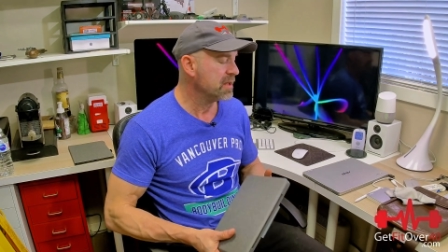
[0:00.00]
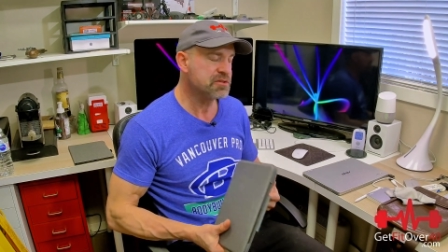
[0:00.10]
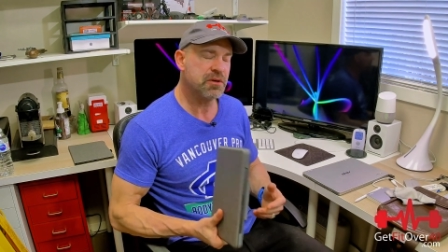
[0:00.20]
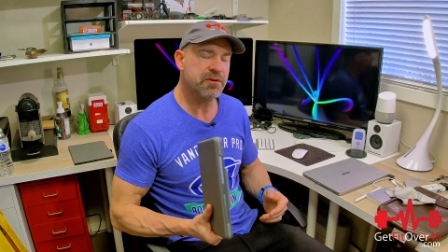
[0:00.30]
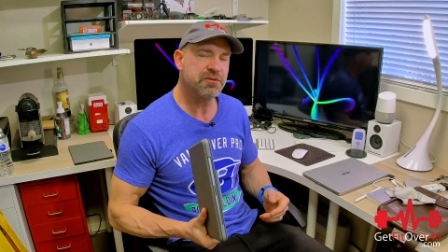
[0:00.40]

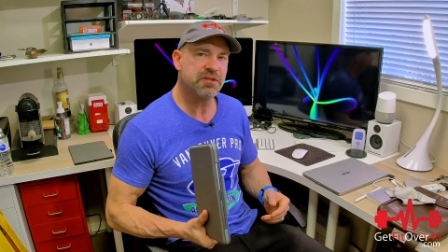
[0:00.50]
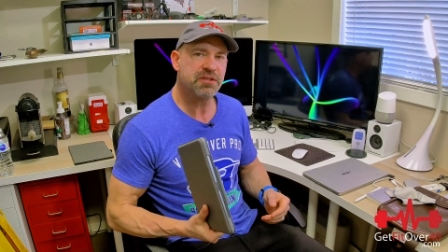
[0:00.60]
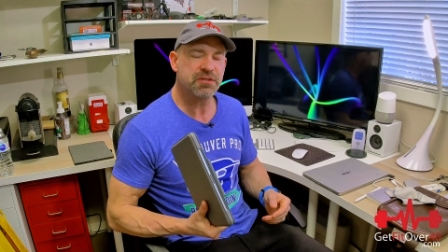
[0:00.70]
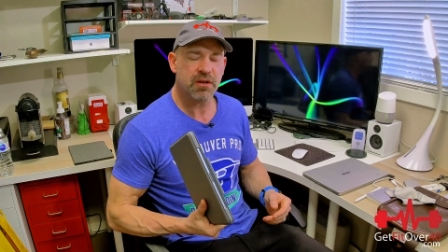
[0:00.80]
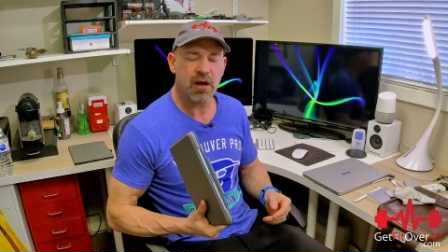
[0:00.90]
So there just
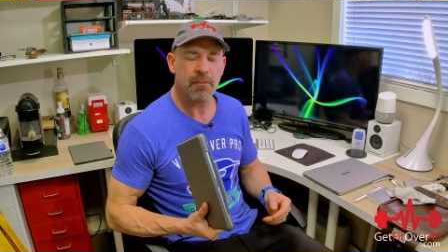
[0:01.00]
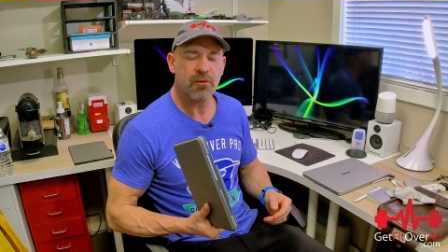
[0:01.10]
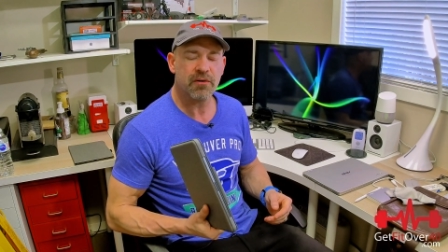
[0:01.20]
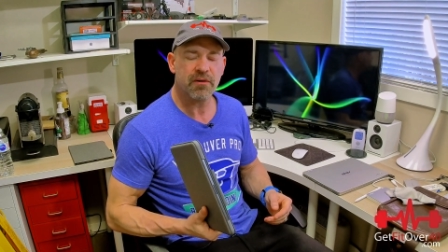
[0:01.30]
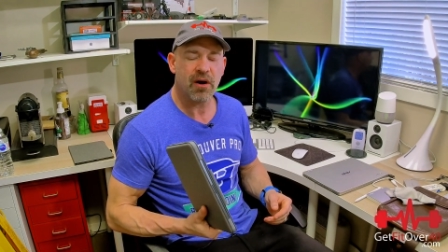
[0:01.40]
is a lot
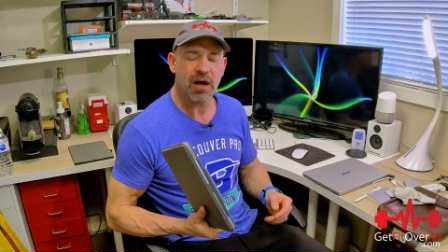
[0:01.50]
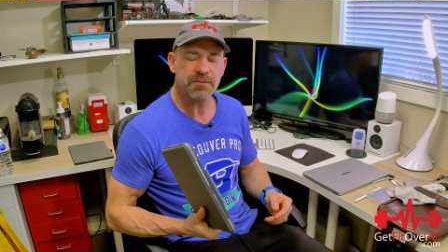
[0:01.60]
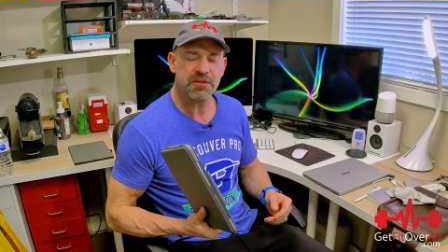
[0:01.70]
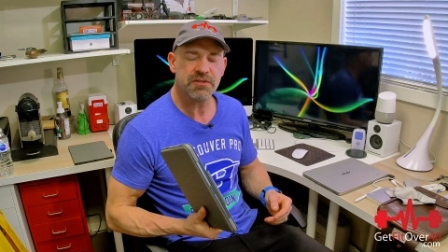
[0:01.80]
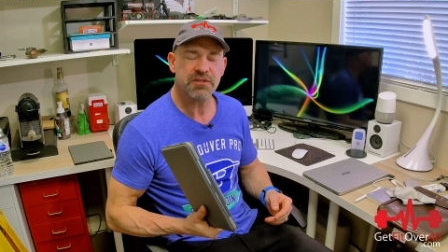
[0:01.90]
more
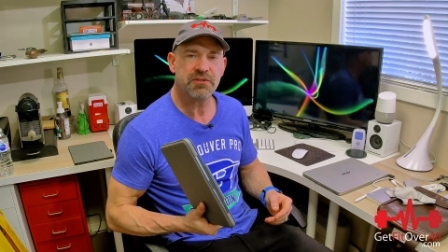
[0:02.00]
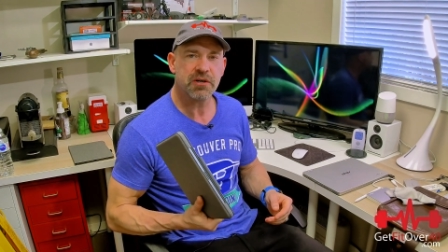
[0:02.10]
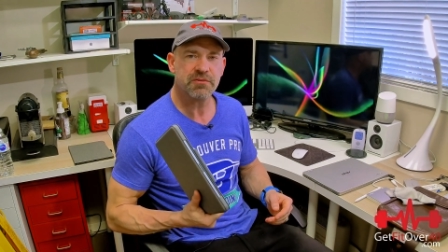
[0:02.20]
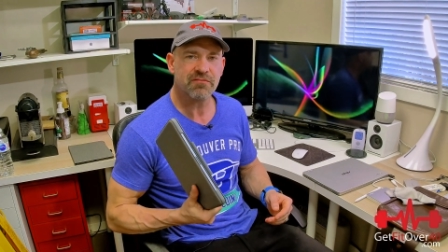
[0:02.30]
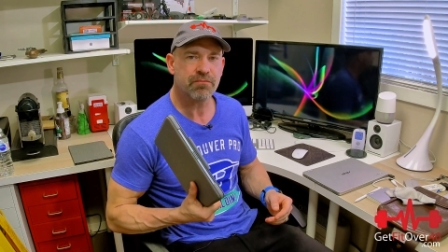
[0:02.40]
options in
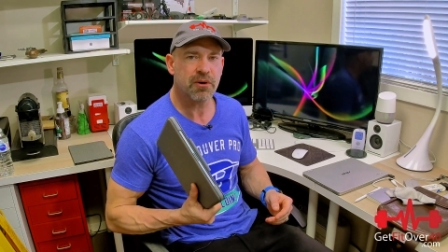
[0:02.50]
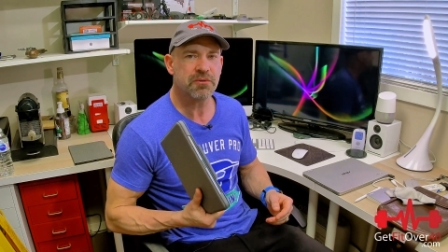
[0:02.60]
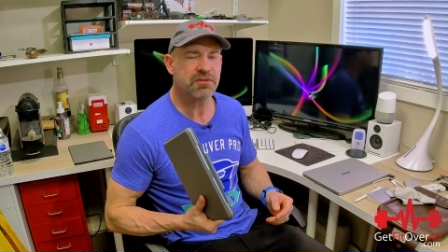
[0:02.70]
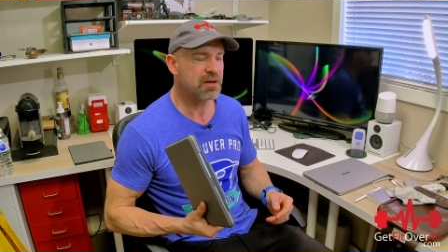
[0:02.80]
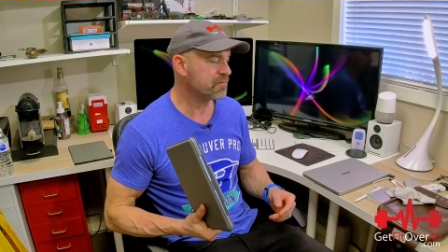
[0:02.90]
terms of pro
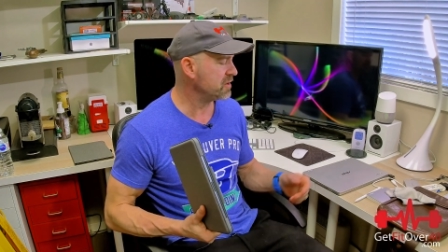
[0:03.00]
stuff.